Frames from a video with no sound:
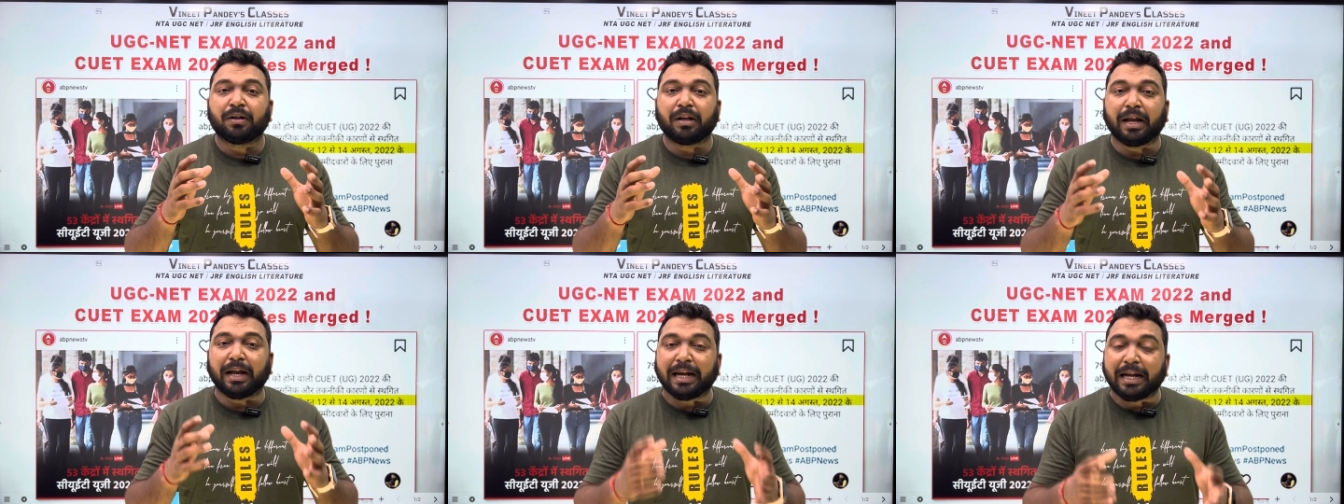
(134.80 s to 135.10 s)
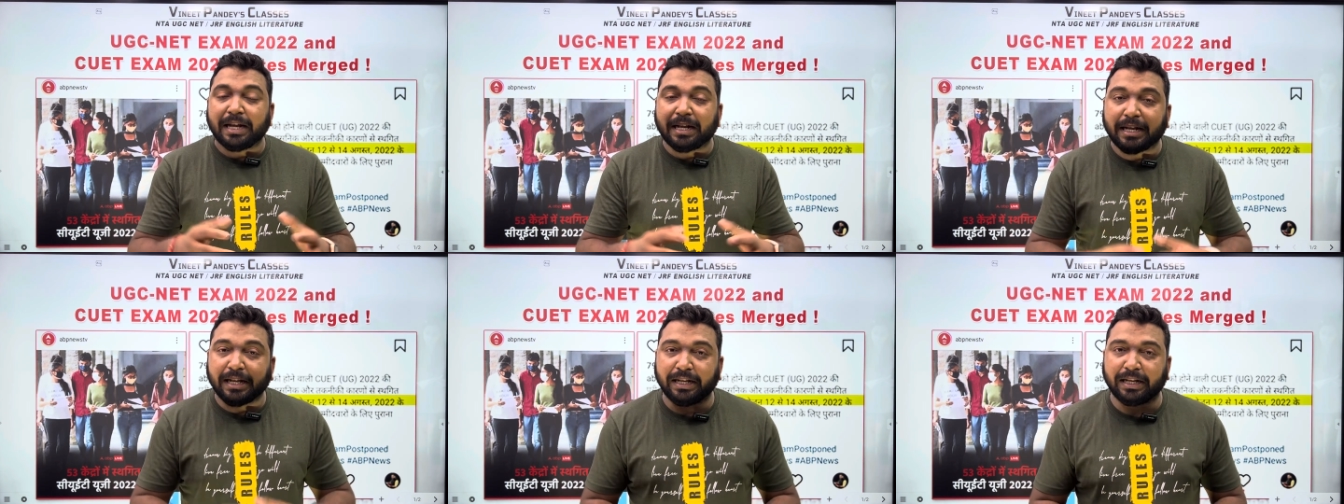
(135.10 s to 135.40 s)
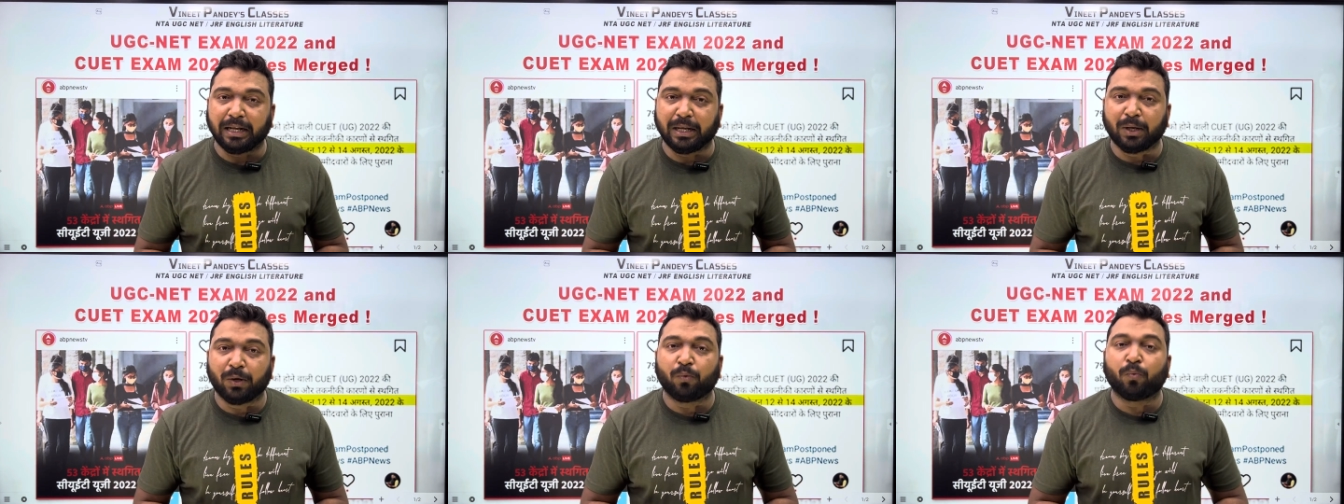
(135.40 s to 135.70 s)

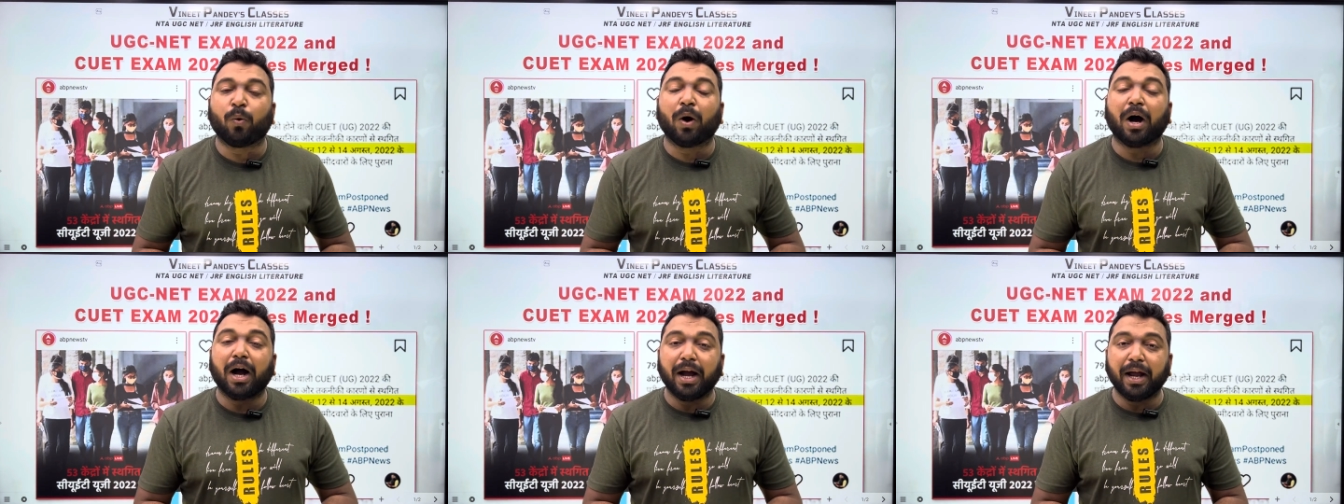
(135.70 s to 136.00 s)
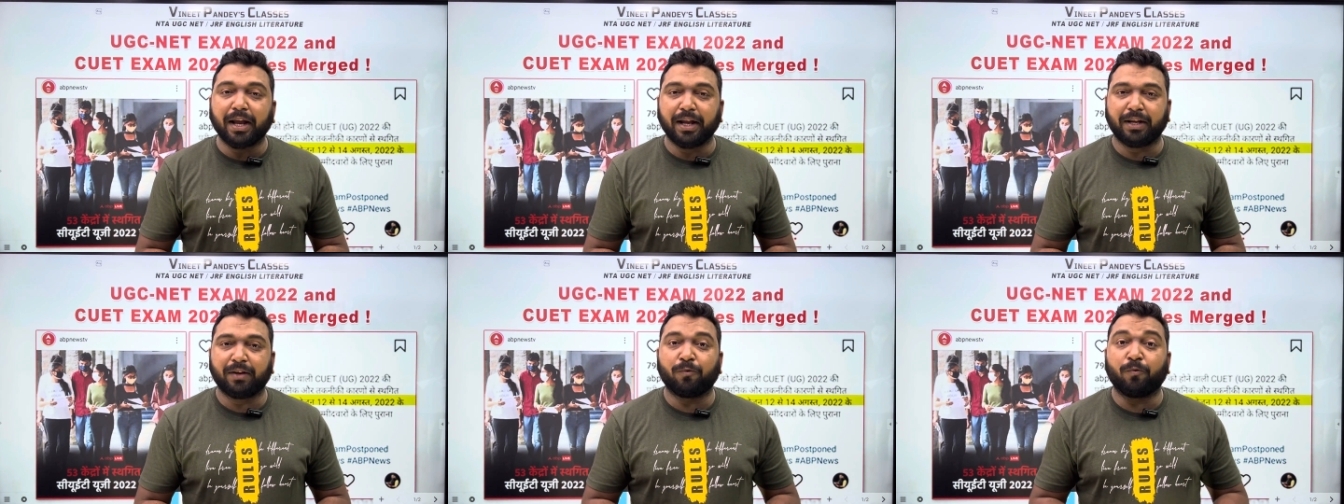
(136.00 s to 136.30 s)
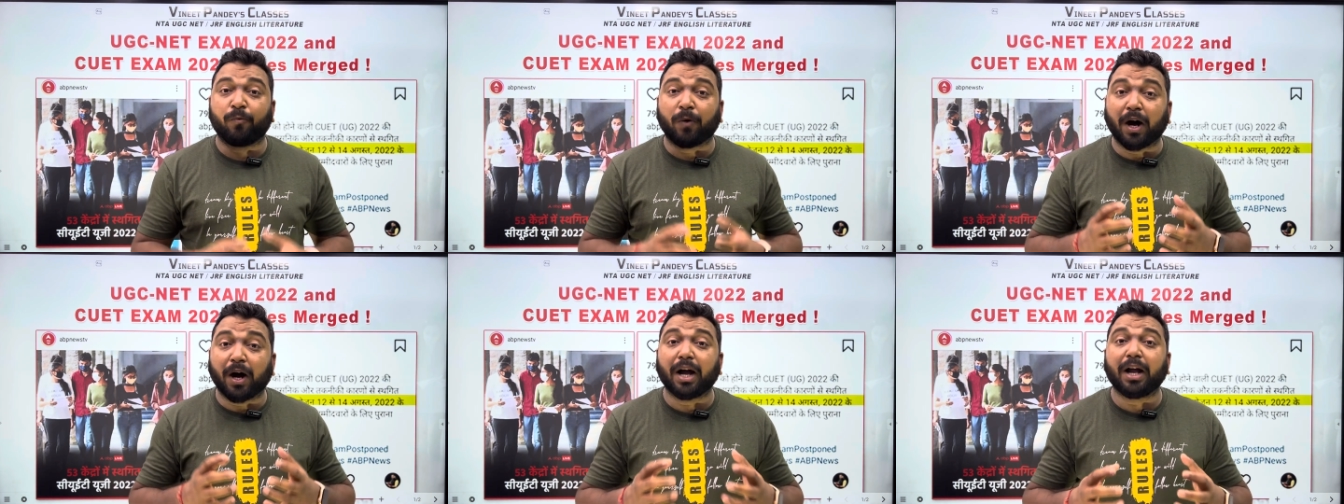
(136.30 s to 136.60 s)
NTA?
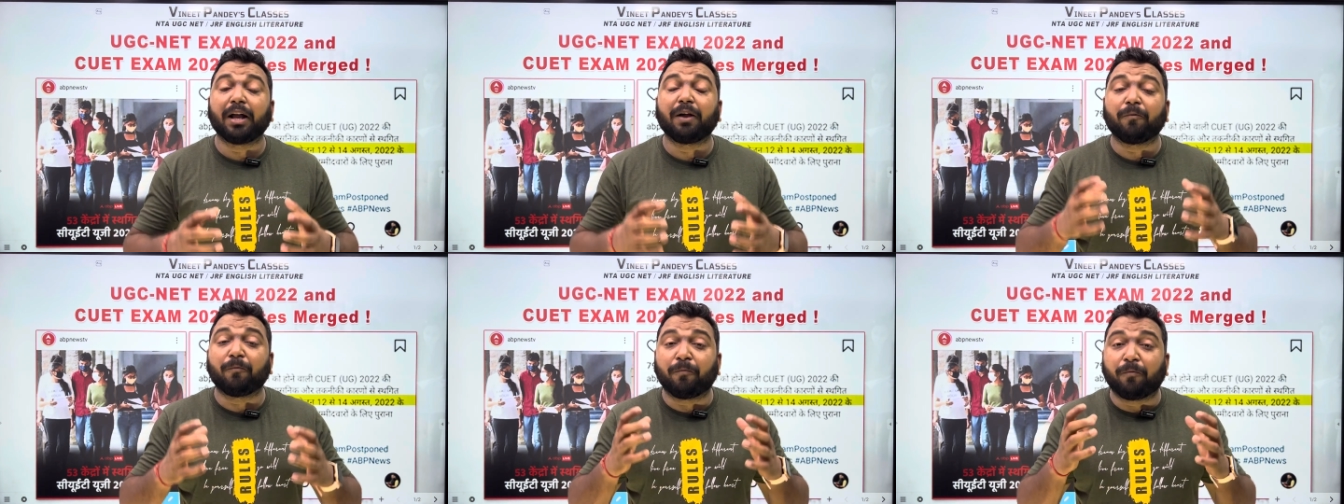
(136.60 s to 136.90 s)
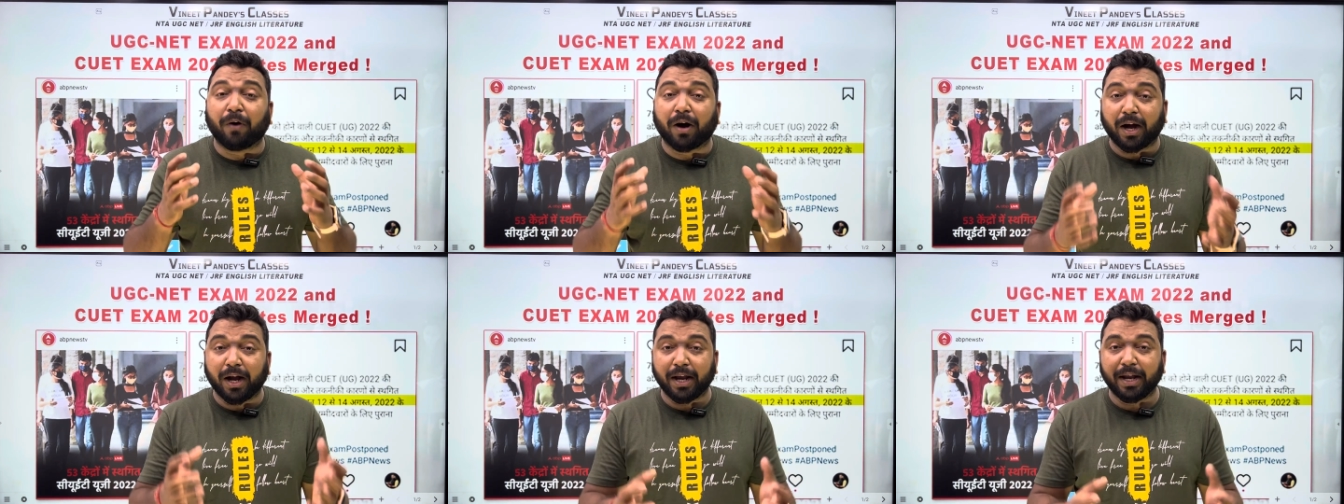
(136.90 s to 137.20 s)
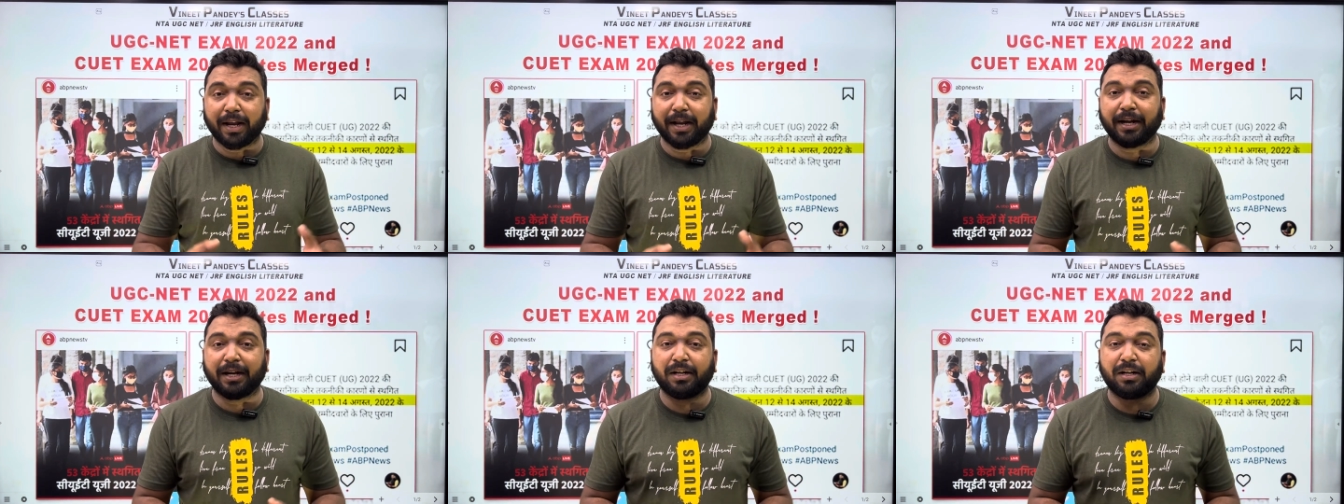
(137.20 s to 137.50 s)
Why
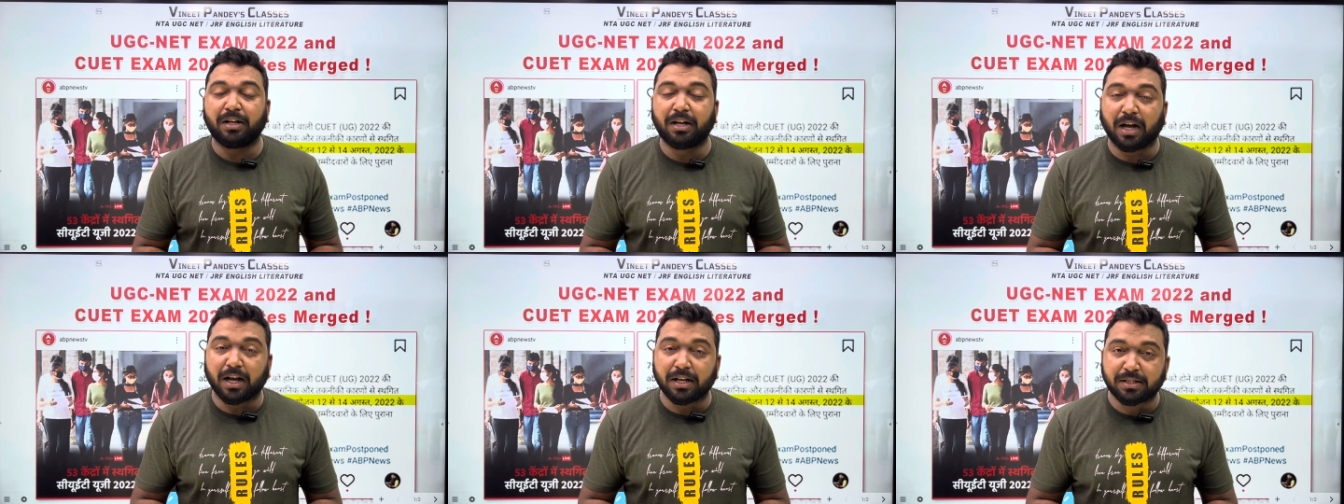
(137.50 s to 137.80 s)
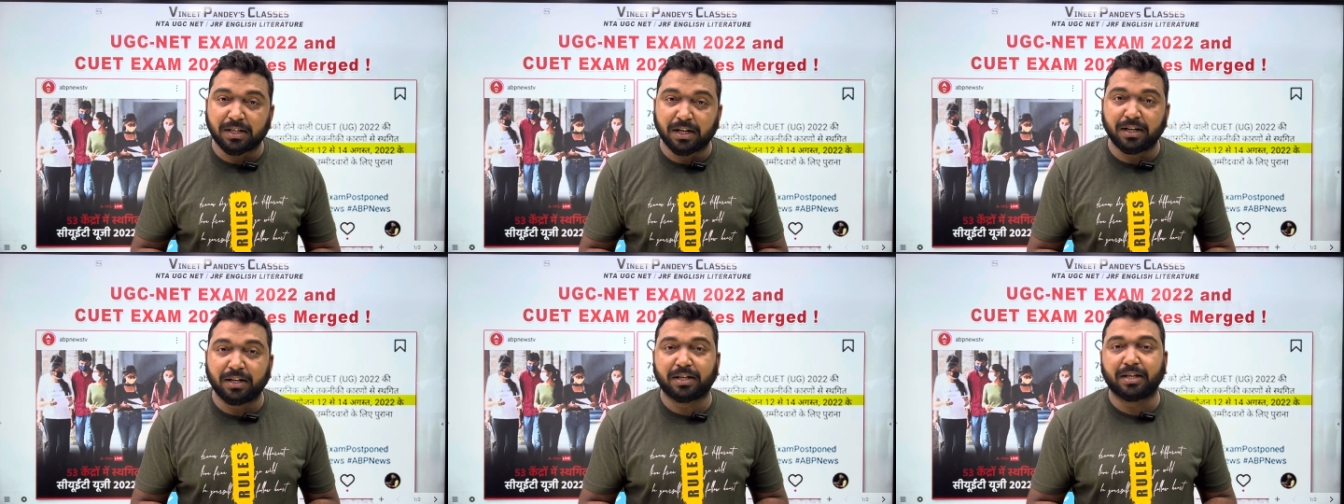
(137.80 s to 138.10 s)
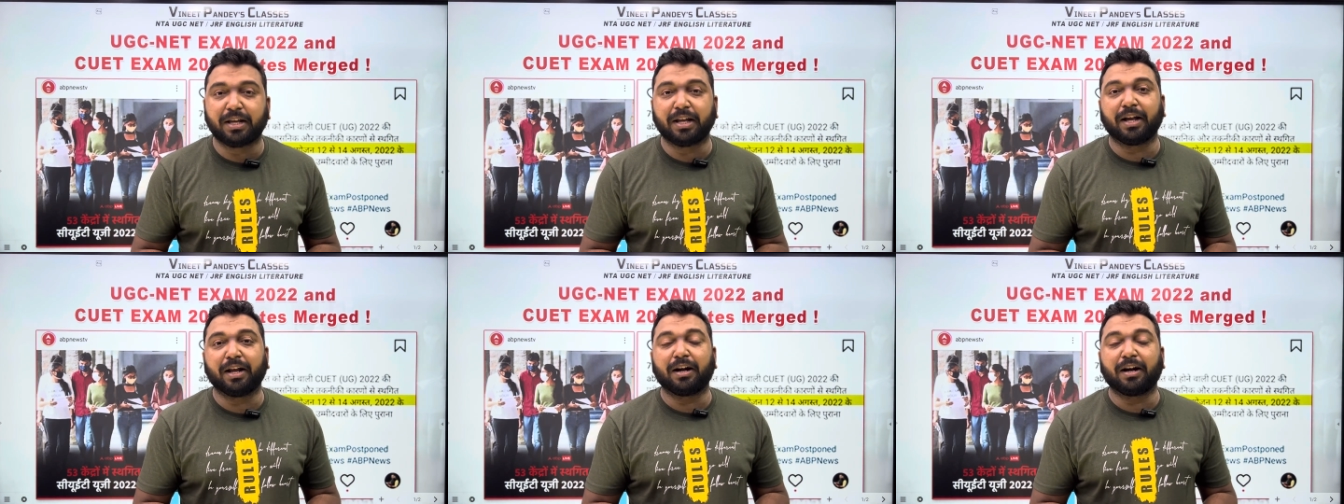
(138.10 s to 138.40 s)
it doesn't
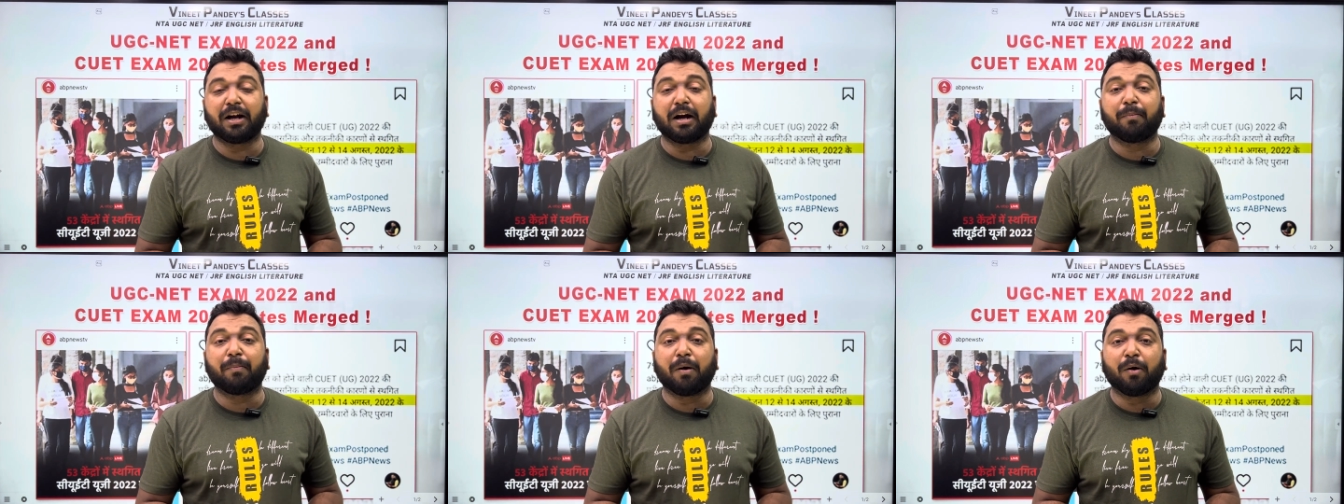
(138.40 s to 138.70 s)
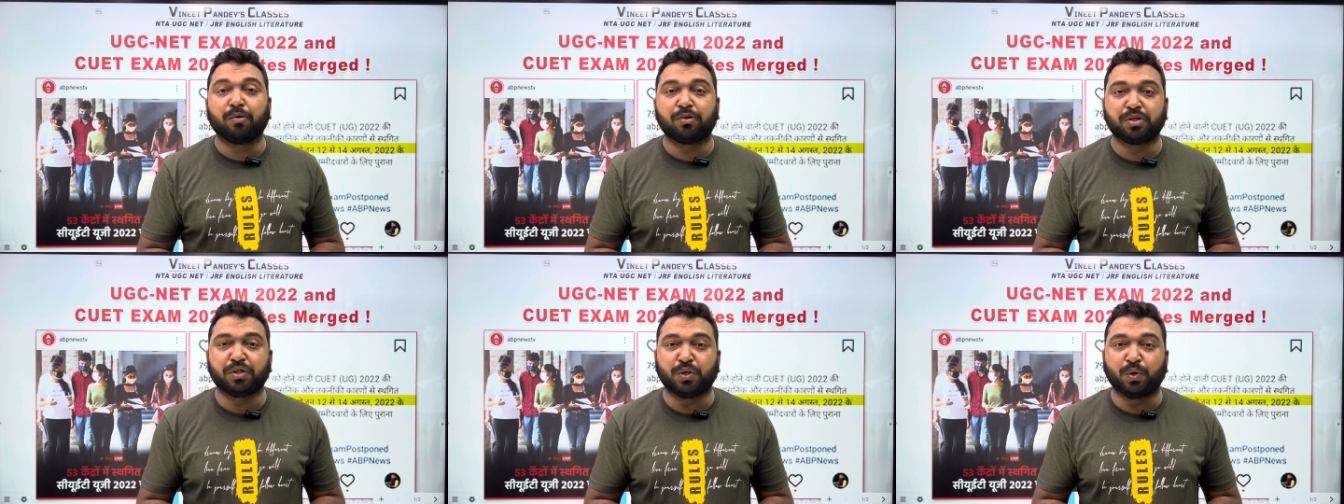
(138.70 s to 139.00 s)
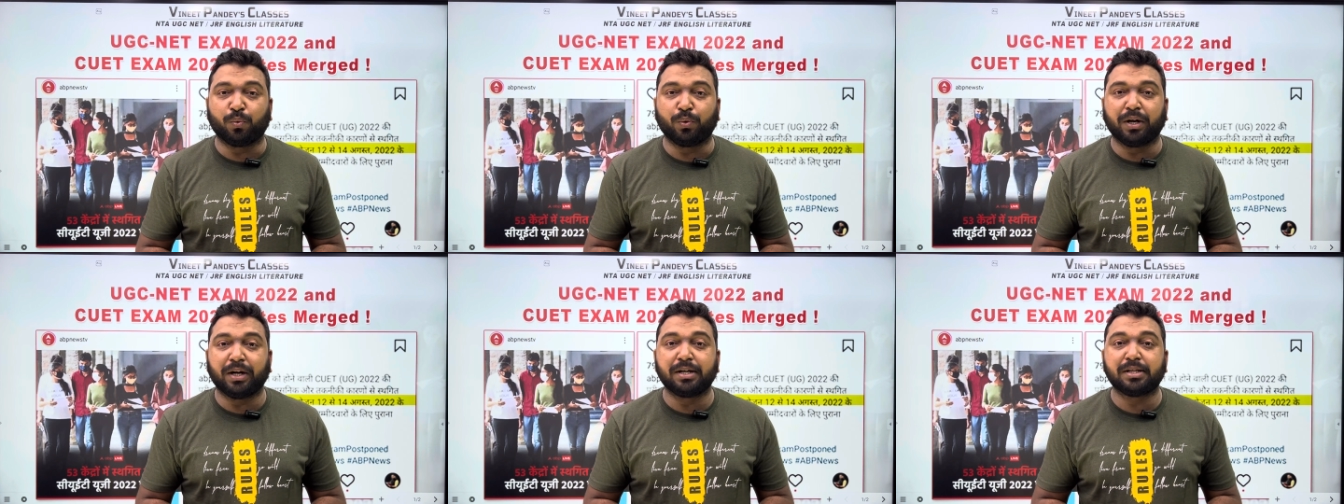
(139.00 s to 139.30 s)
care about
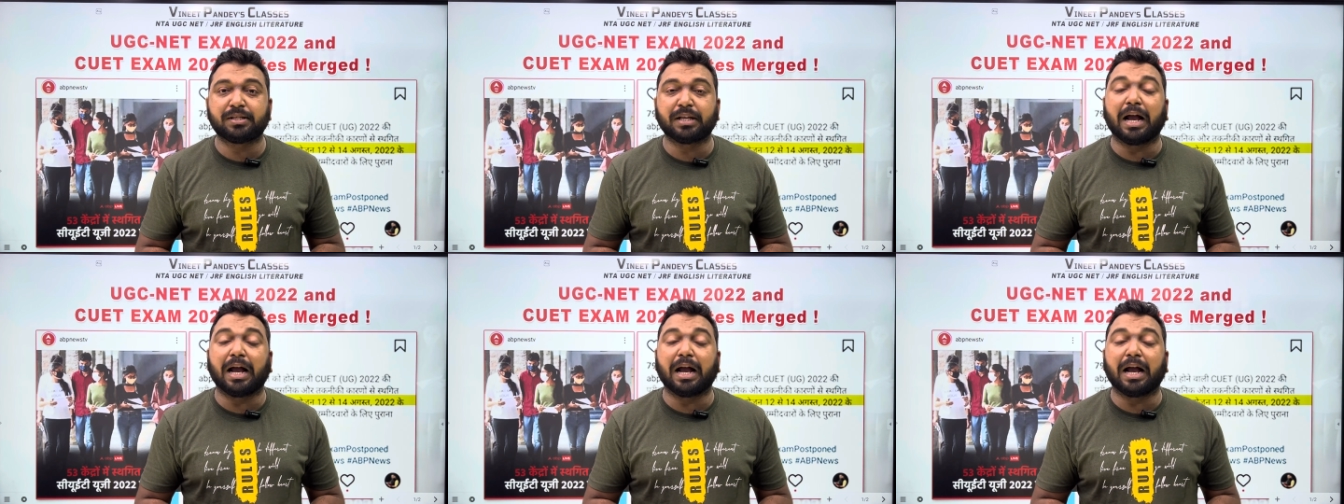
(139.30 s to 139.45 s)
students?